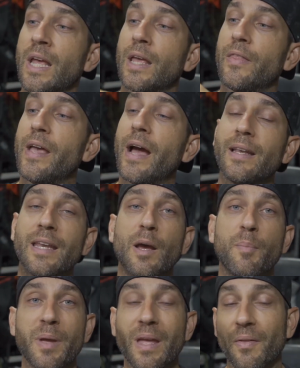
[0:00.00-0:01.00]
And the
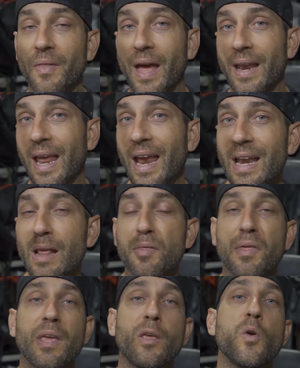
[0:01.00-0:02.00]
idea being that
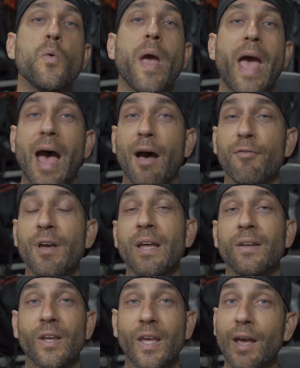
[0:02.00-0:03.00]
anything you have
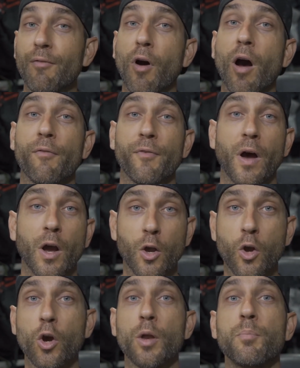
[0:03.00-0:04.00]
to give off a
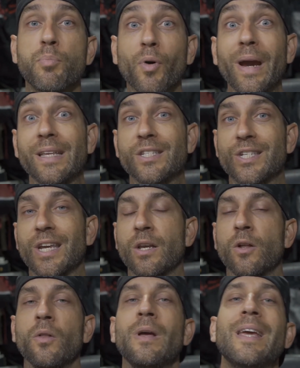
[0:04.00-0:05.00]
good bright
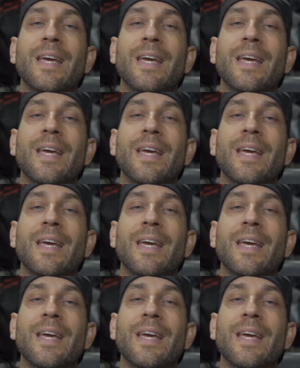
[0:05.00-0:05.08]
signal